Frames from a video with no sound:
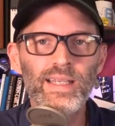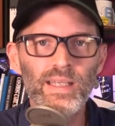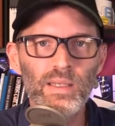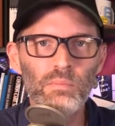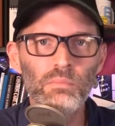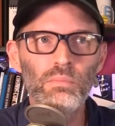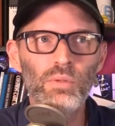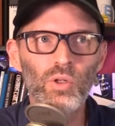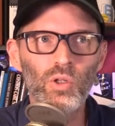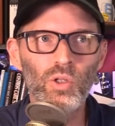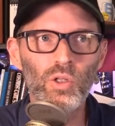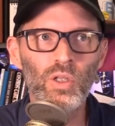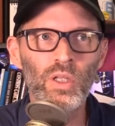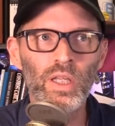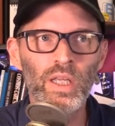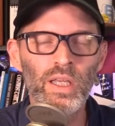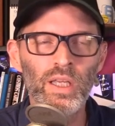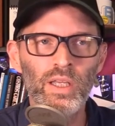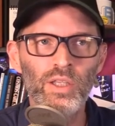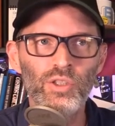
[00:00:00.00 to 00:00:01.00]
the gimbal
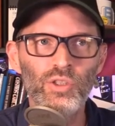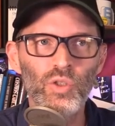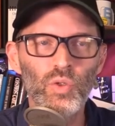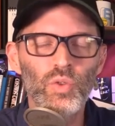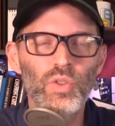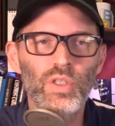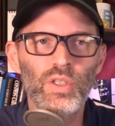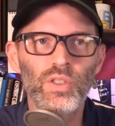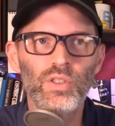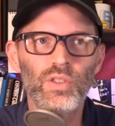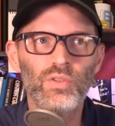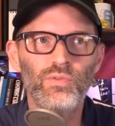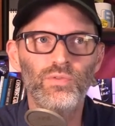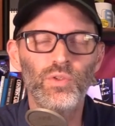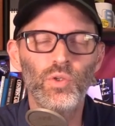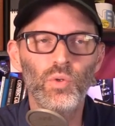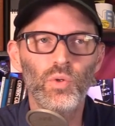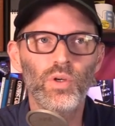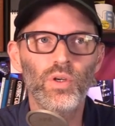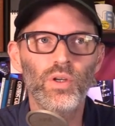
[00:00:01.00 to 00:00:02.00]
uses
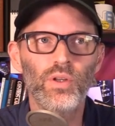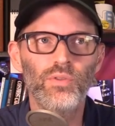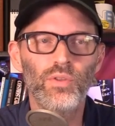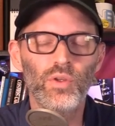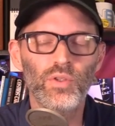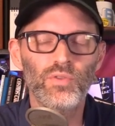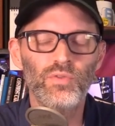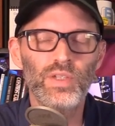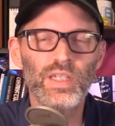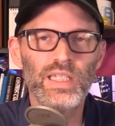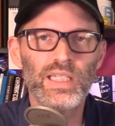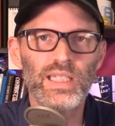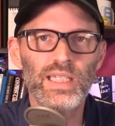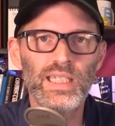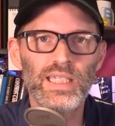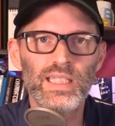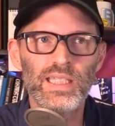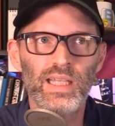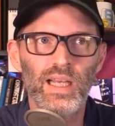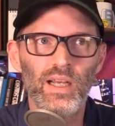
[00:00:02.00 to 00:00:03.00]
fewer of those
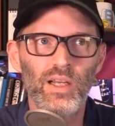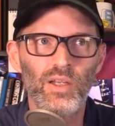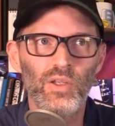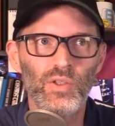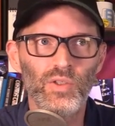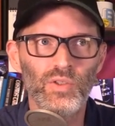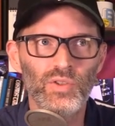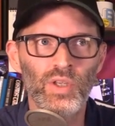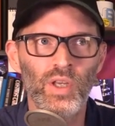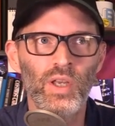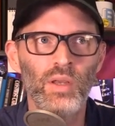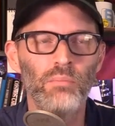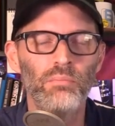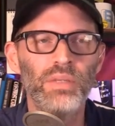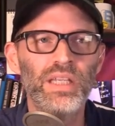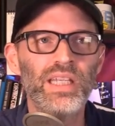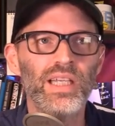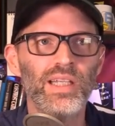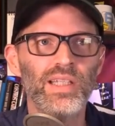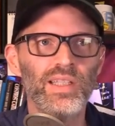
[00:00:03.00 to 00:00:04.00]
VCSELs
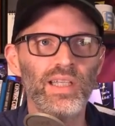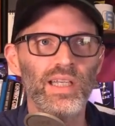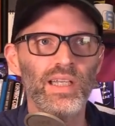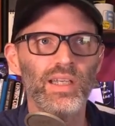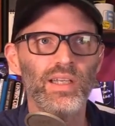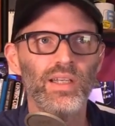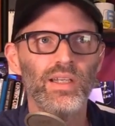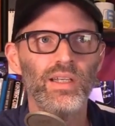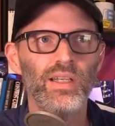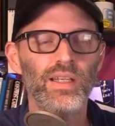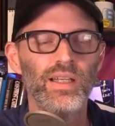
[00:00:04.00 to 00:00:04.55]
because it